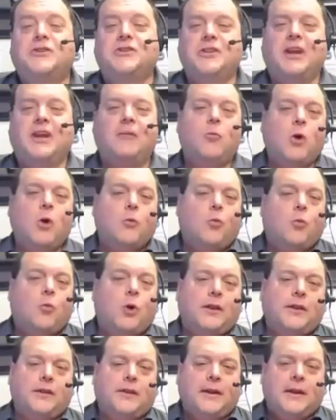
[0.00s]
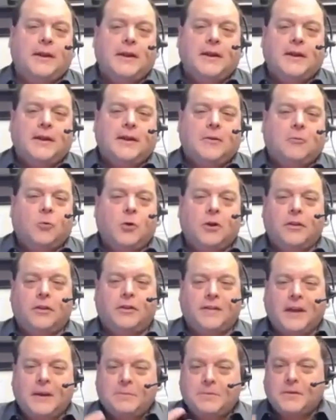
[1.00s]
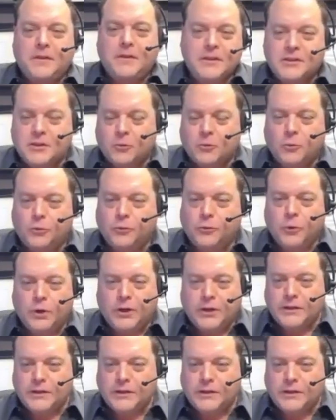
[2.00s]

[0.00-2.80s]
like what what what are the types of things that we could